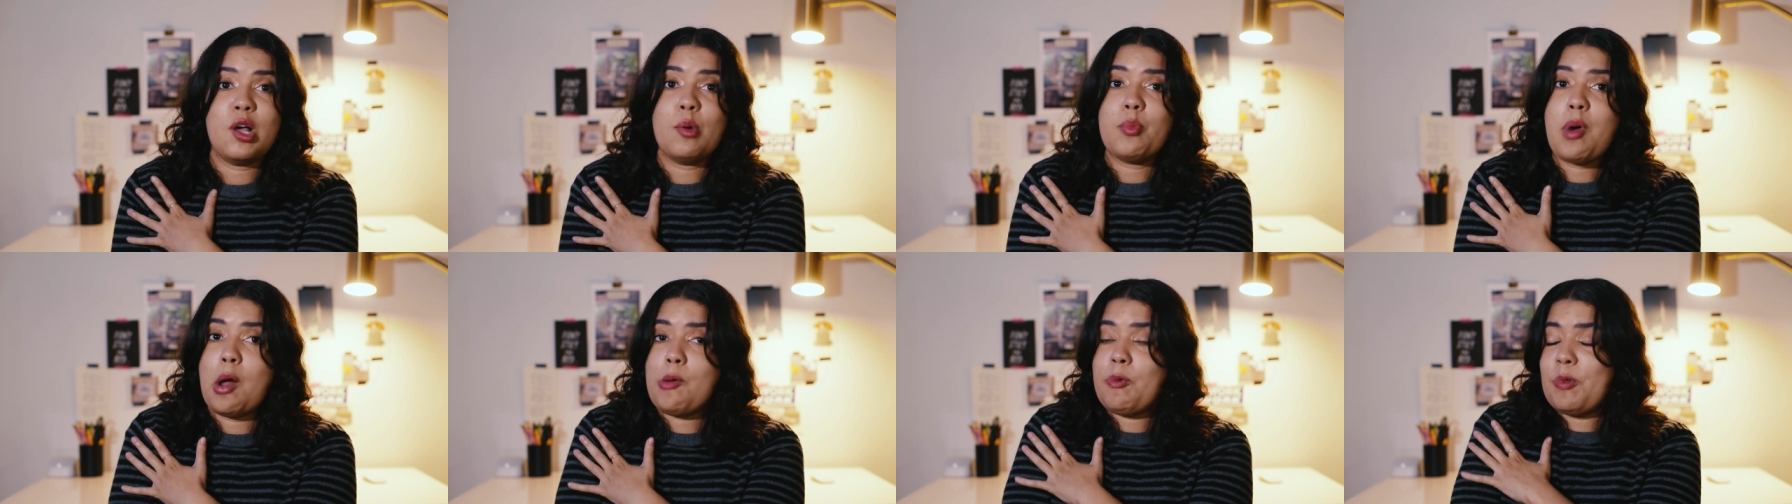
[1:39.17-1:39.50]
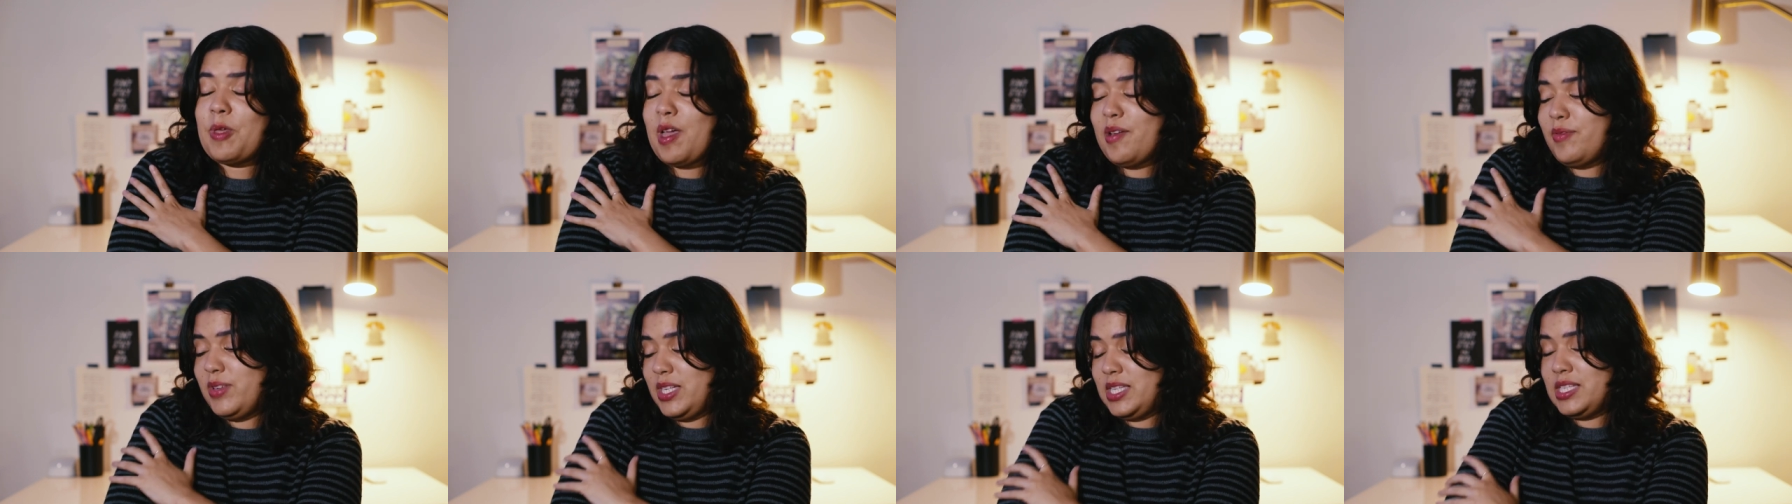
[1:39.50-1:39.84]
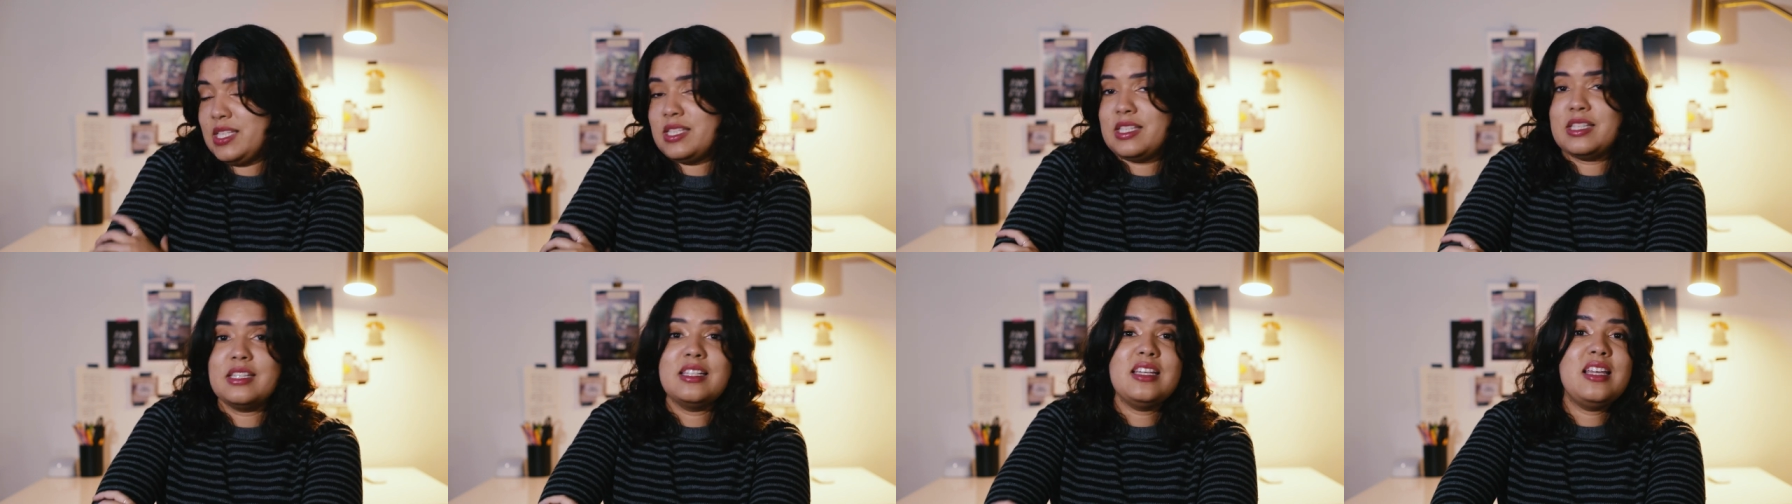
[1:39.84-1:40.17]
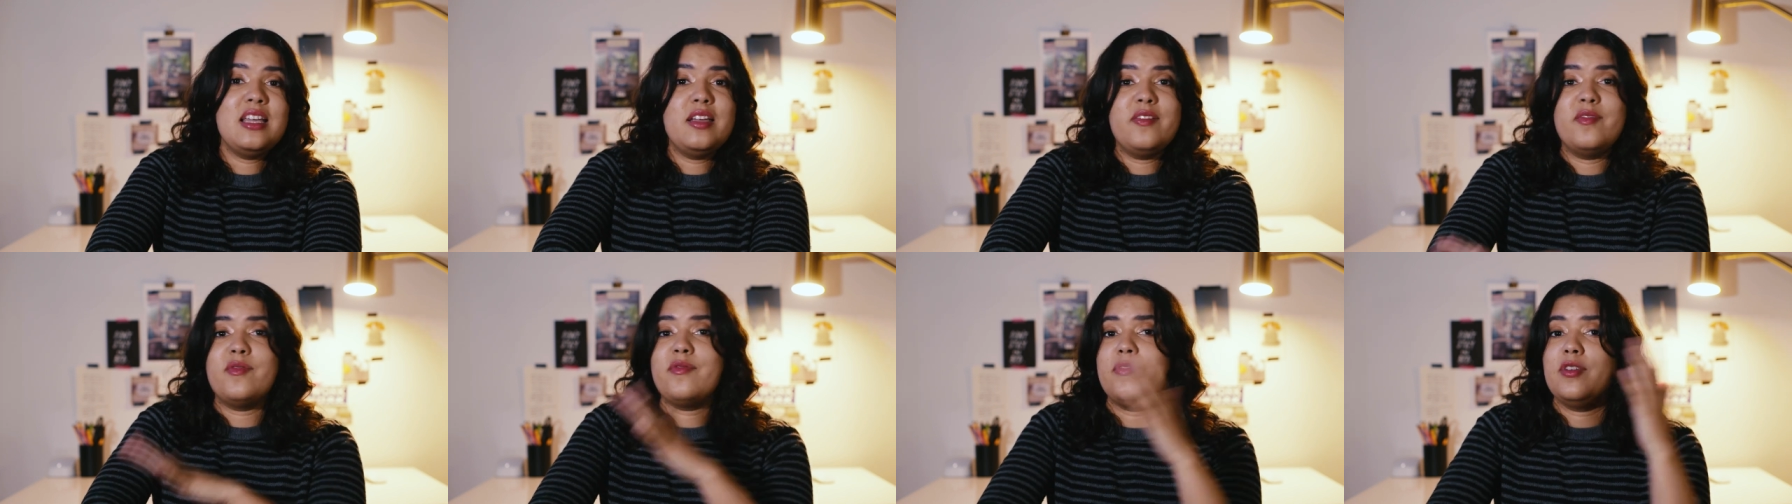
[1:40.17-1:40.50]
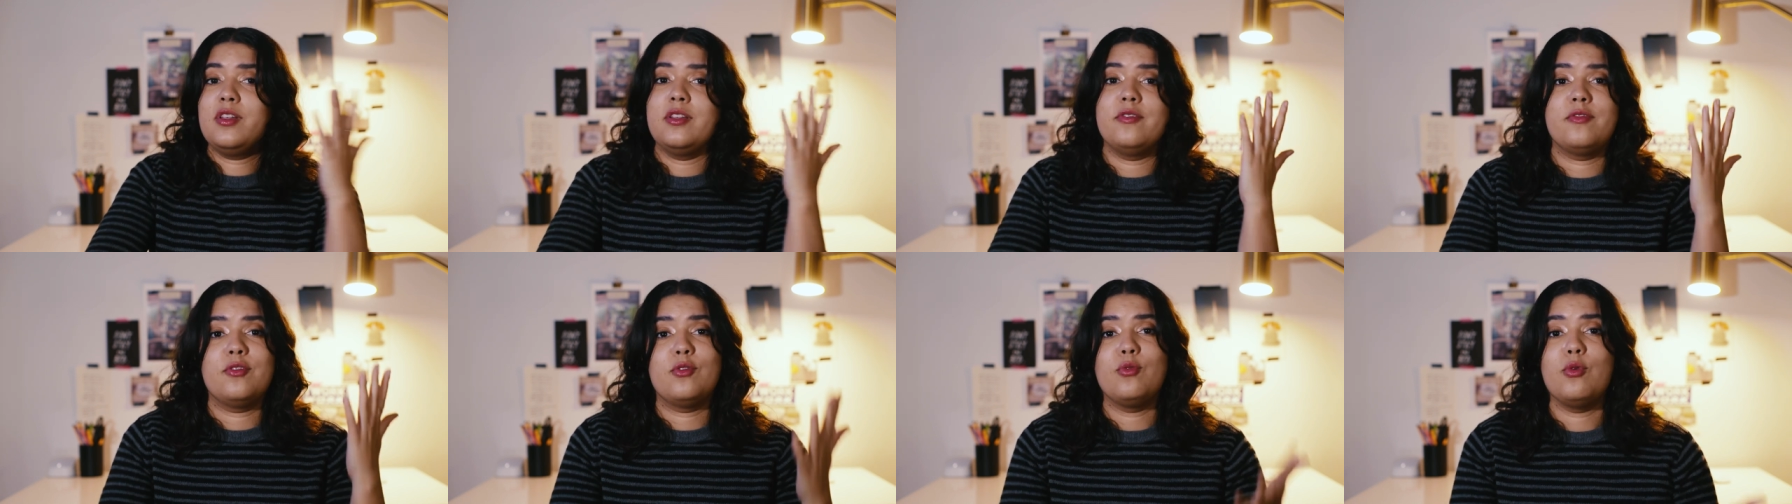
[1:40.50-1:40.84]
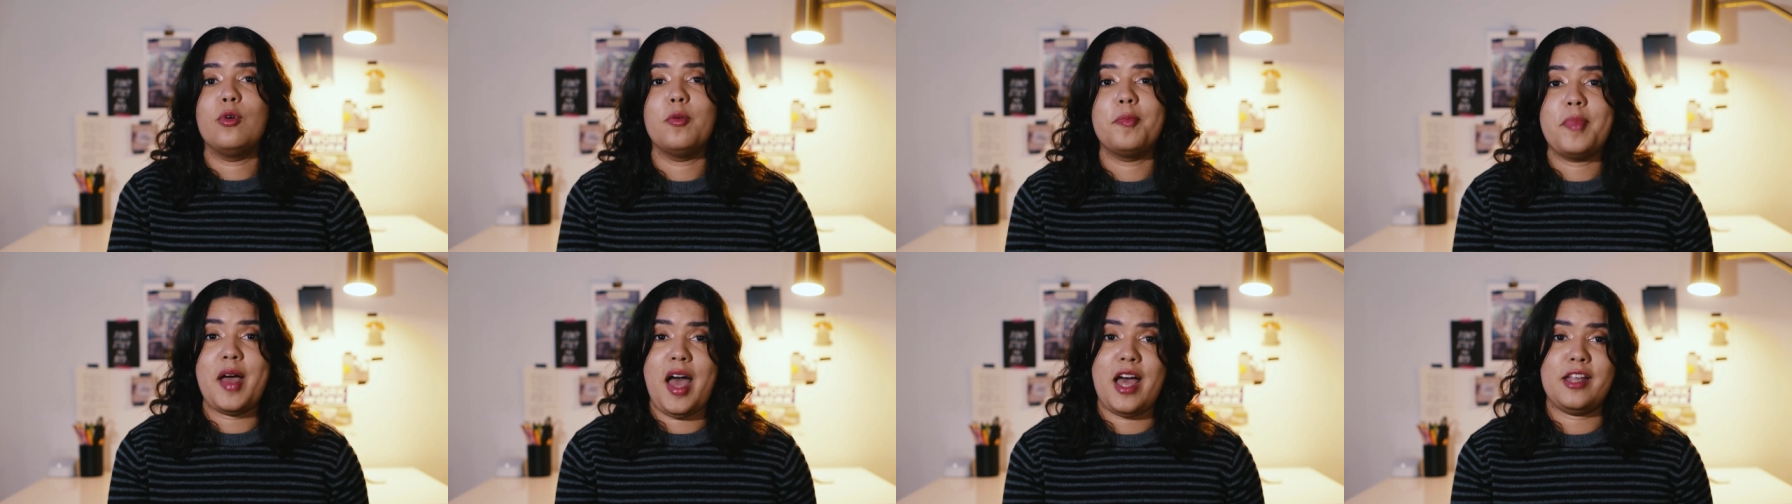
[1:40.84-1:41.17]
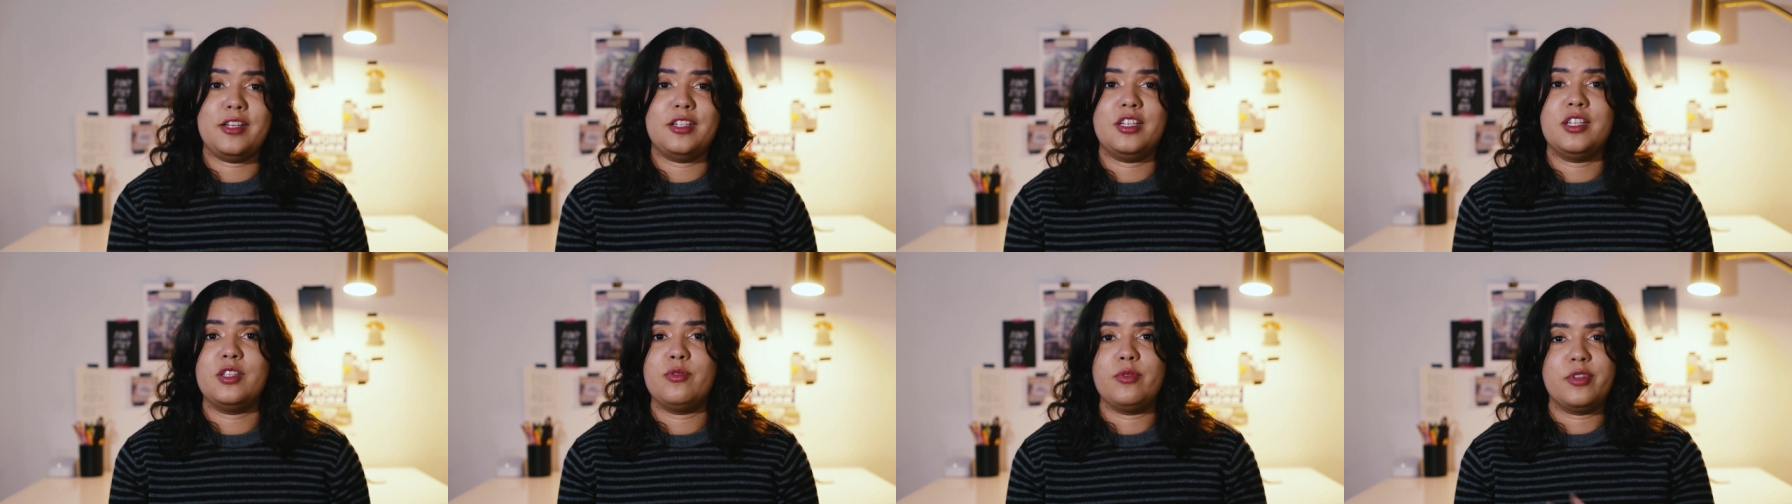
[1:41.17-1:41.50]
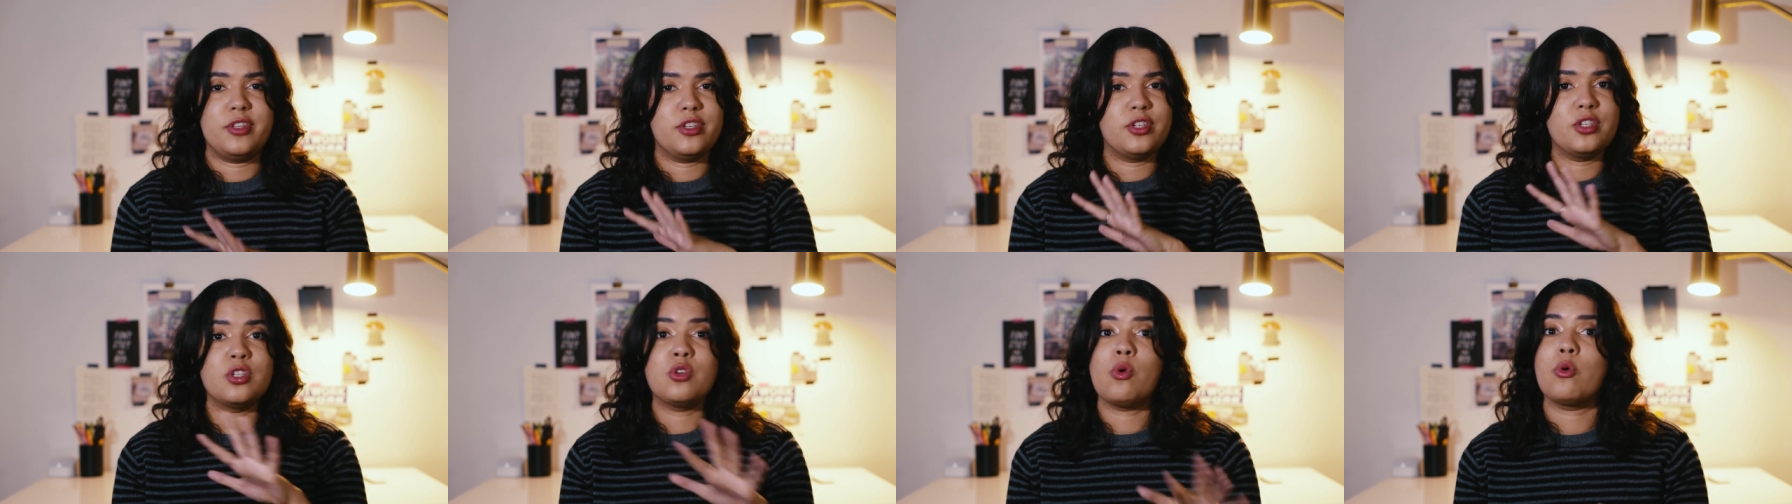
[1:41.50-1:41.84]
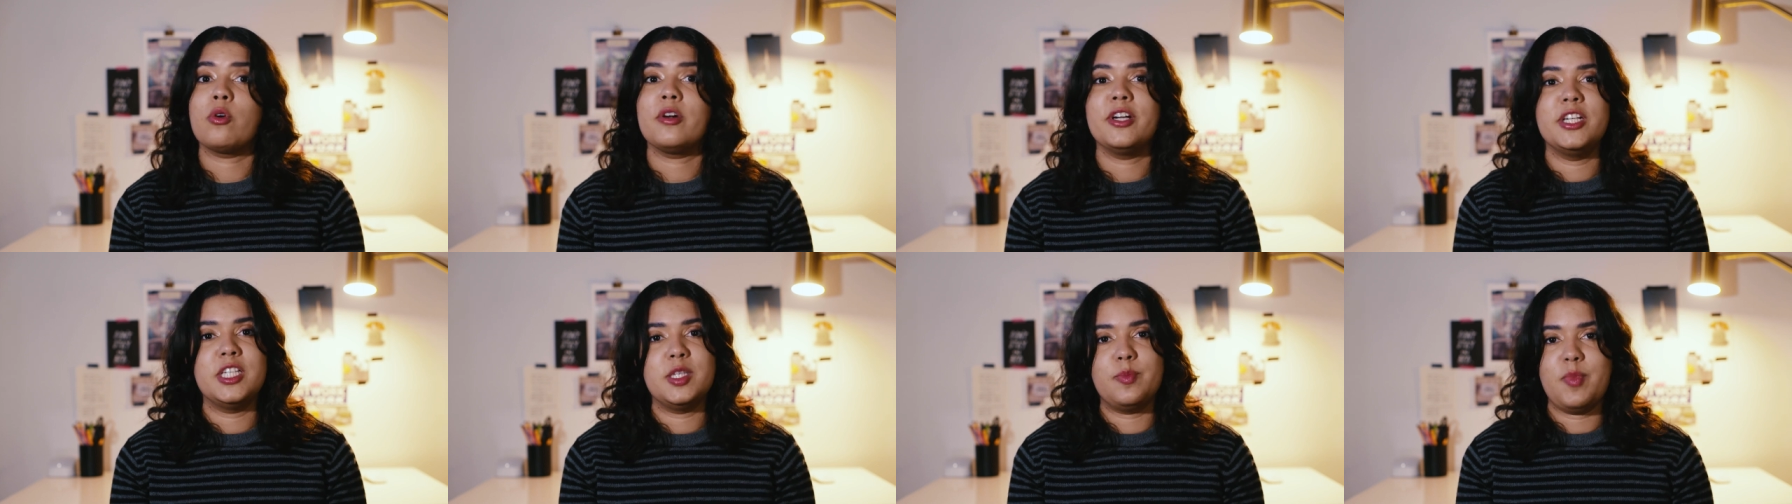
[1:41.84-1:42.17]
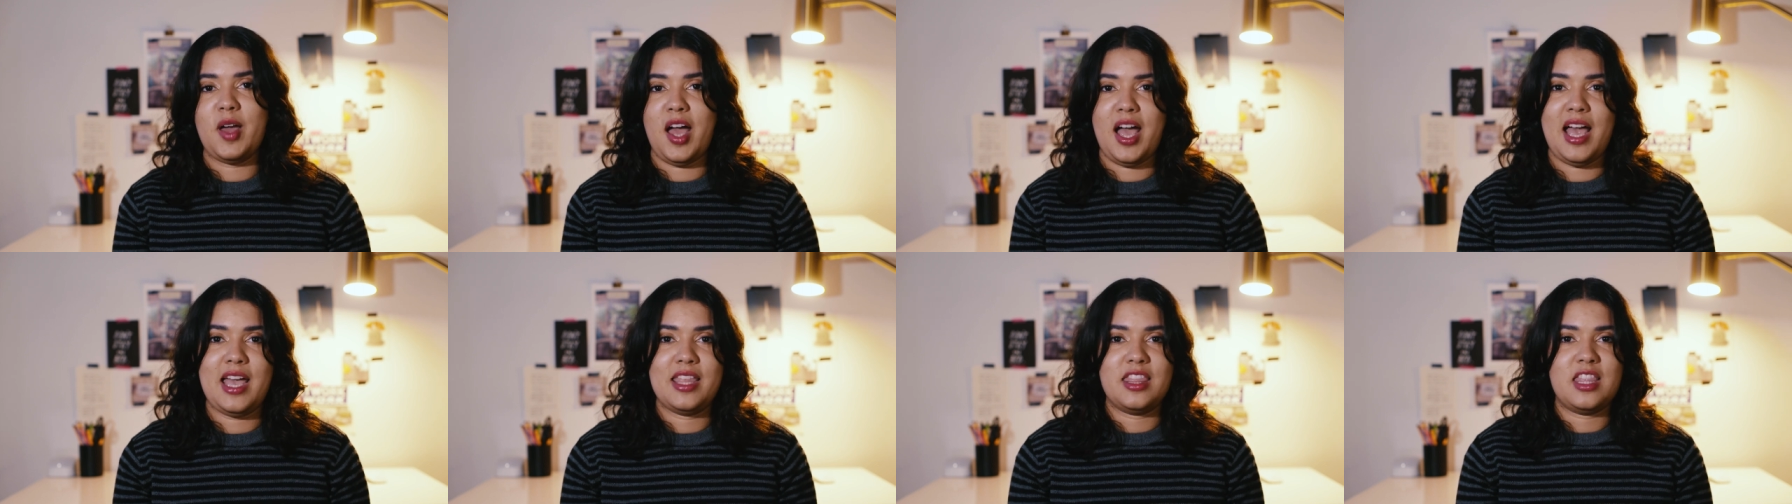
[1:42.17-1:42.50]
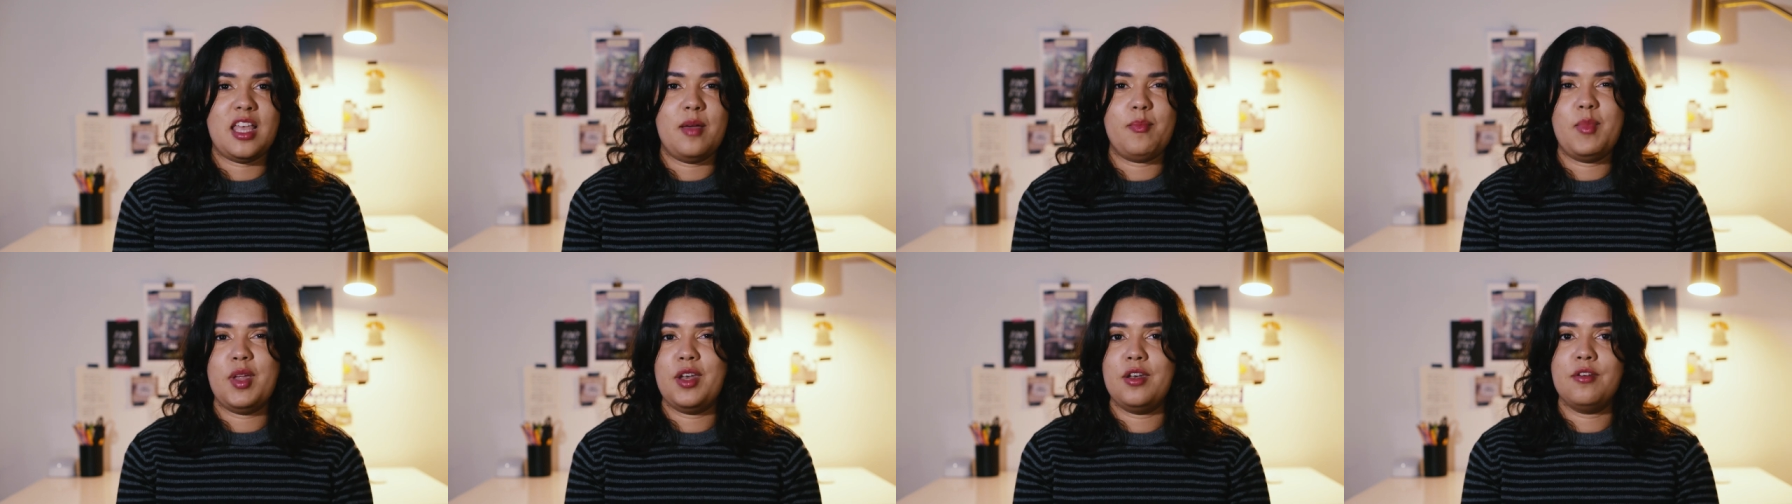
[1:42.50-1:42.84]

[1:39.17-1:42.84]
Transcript: I'll probably have a sleeve full of cool patches with stories behind them,